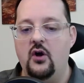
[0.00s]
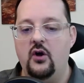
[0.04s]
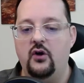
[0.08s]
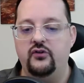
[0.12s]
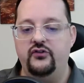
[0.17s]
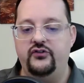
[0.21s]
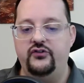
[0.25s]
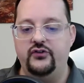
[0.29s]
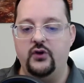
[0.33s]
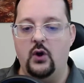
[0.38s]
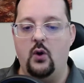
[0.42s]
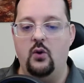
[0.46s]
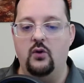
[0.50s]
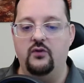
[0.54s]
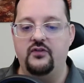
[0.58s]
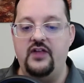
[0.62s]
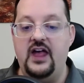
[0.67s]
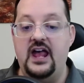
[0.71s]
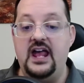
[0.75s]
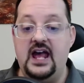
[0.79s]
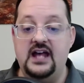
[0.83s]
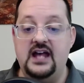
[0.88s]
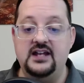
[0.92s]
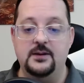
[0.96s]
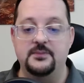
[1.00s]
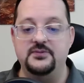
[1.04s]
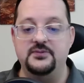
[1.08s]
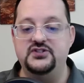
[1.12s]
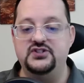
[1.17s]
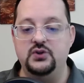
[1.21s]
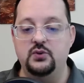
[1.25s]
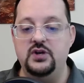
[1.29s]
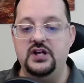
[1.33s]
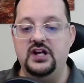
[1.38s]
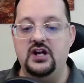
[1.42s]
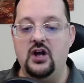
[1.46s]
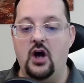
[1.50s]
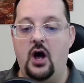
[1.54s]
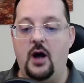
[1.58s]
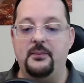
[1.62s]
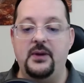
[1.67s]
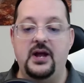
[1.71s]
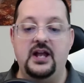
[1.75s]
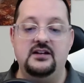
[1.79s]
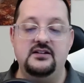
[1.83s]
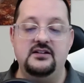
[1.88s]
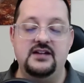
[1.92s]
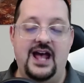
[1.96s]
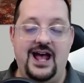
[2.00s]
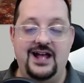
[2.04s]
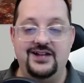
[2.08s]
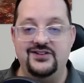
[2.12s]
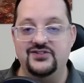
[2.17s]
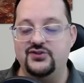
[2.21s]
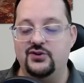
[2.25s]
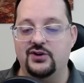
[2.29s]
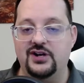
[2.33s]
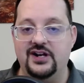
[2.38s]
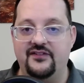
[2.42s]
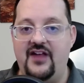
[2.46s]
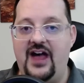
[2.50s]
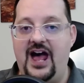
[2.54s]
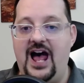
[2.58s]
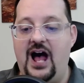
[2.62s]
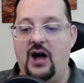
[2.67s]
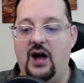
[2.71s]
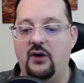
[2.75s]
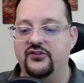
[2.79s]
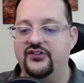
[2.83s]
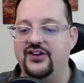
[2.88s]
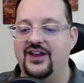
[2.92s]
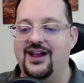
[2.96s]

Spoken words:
So they end up suiting up and entering the house.